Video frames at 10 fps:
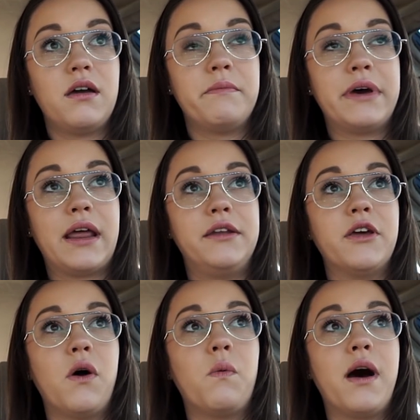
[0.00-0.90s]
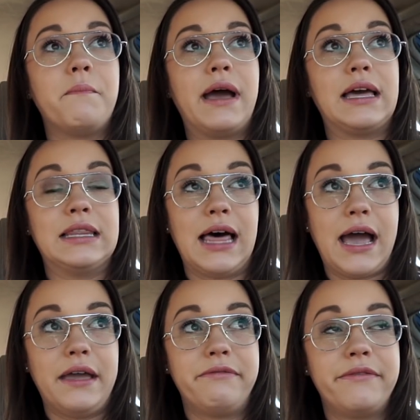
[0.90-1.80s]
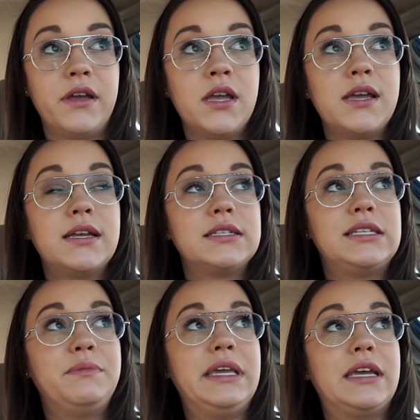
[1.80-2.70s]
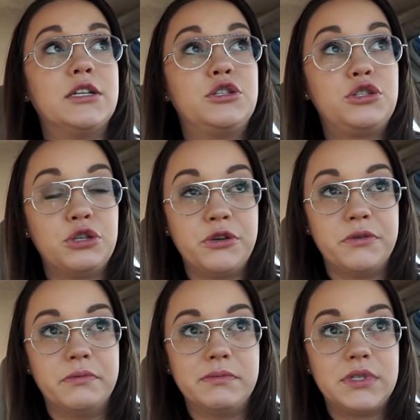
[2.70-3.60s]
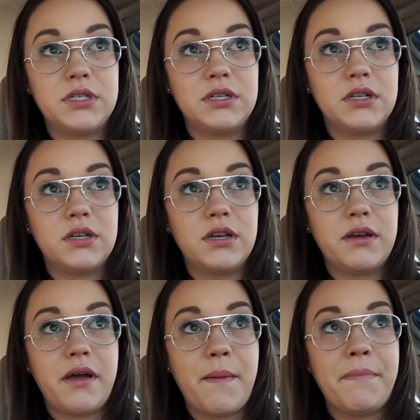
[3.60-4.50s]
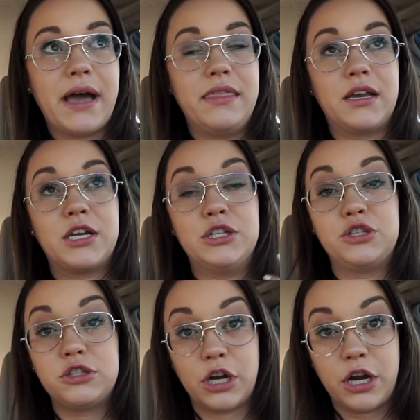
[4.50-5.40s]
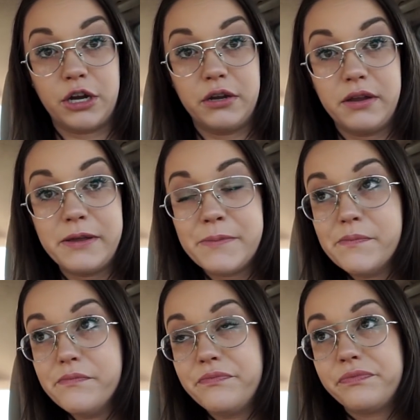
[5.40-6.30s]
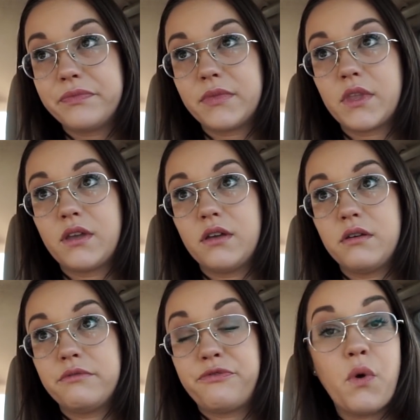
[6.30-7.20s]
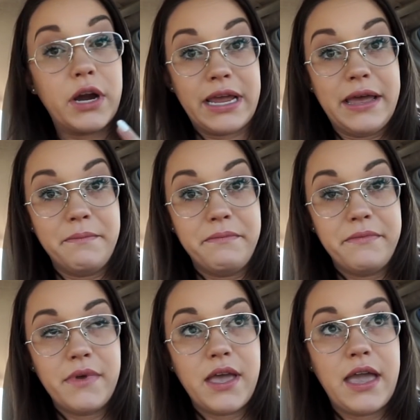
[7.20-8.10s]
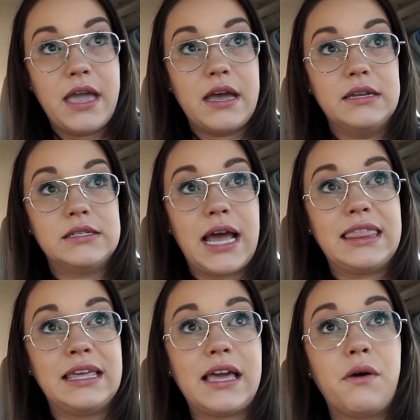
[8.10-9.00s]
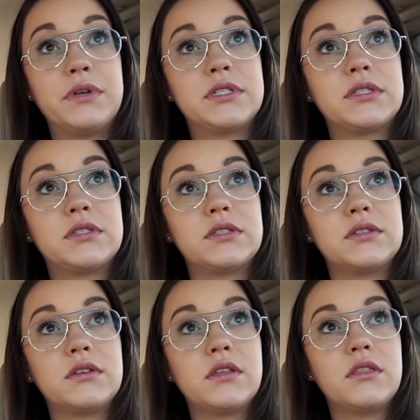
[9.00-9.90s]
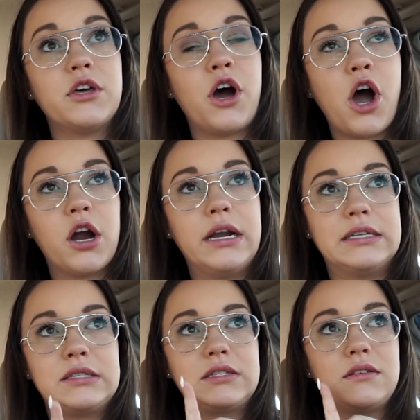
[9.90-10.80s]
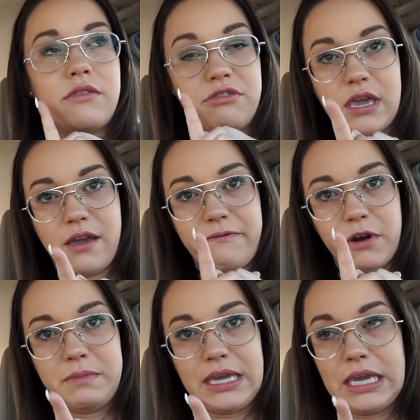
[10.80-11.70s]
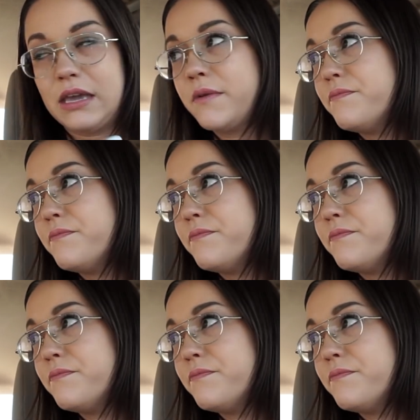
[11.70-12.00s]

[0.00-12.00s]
but I don't want my life to be consumed by the concern for him. And I think that was the hardest thing for me